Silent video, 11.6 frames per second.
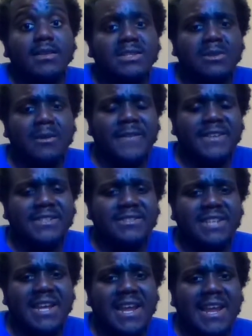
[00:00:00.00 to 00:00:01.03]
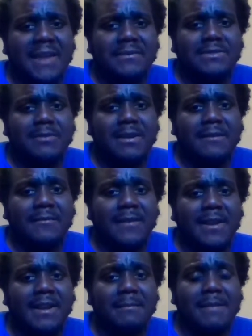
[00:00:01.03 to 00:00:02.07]
So Avengers Endgame is pretty
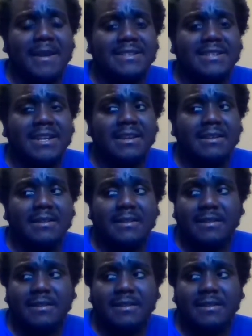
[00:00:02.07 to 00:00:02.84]
freaking amazing.